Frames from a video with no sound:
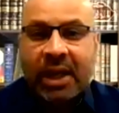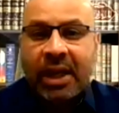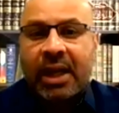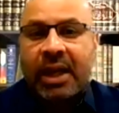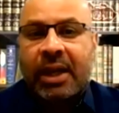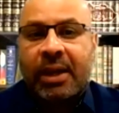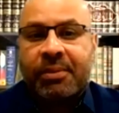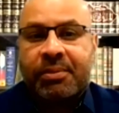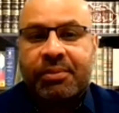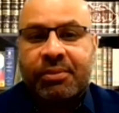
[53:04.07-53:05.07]
Um,
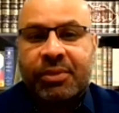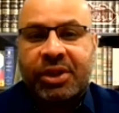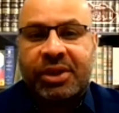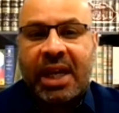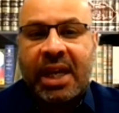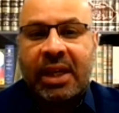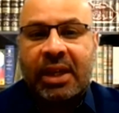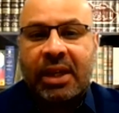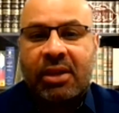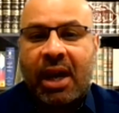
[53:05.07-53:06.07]
she's saying, you
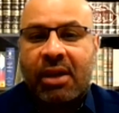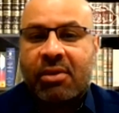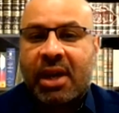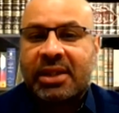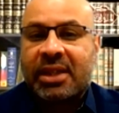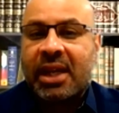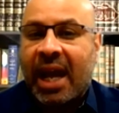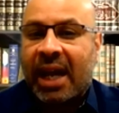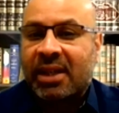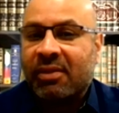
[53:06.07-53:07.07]
know, how do I stay
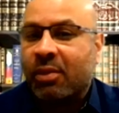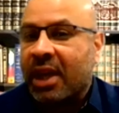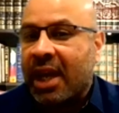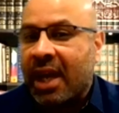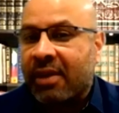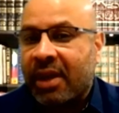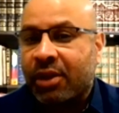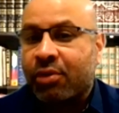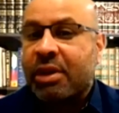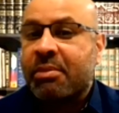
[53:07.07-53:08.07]
active when I have a
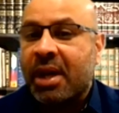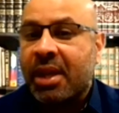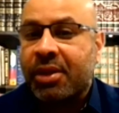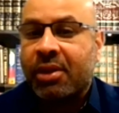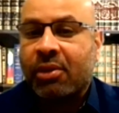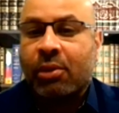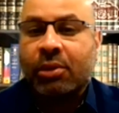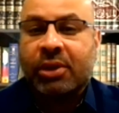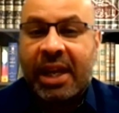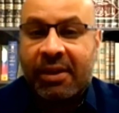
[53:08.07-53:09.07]
three-month-old
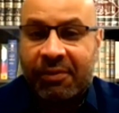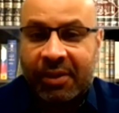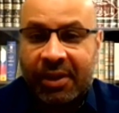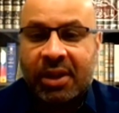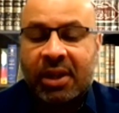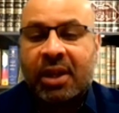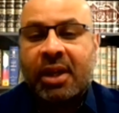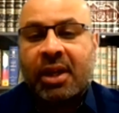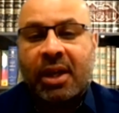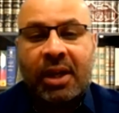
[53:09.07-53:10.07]
infant?
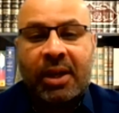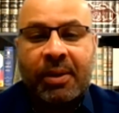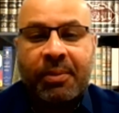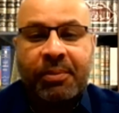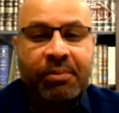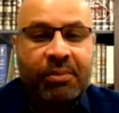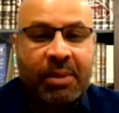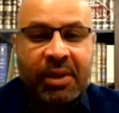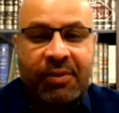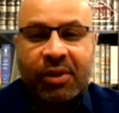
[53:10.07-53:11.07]
Um, maybe
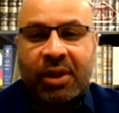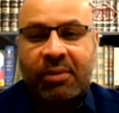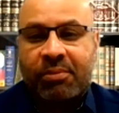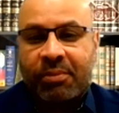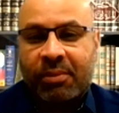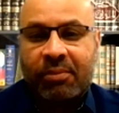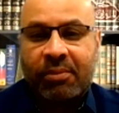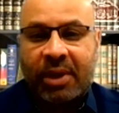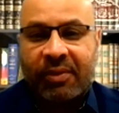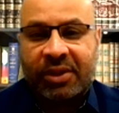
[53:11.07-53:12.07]
if you can give
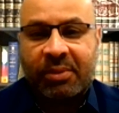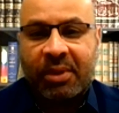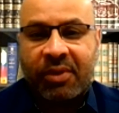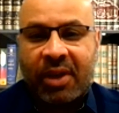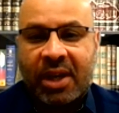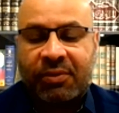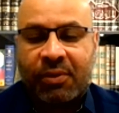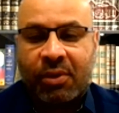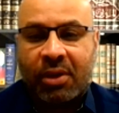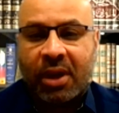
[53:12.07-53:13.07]
us some advice
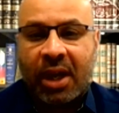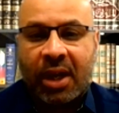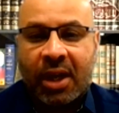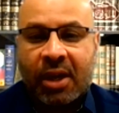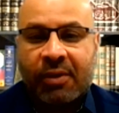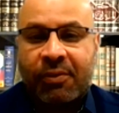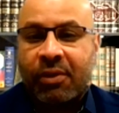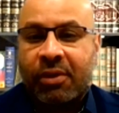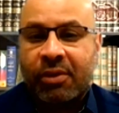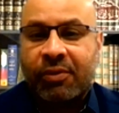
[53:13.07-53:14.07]
for uh, for
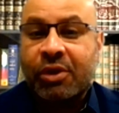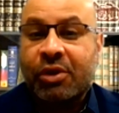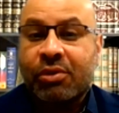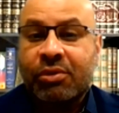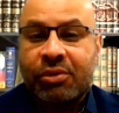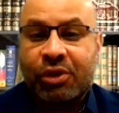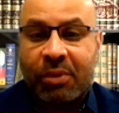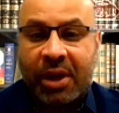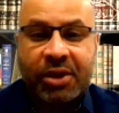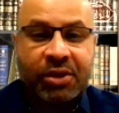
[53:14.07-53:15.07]
for new new
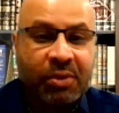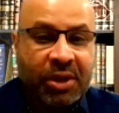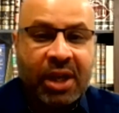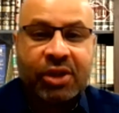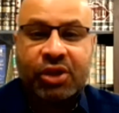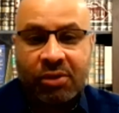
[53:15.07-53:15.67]
mothers with young children.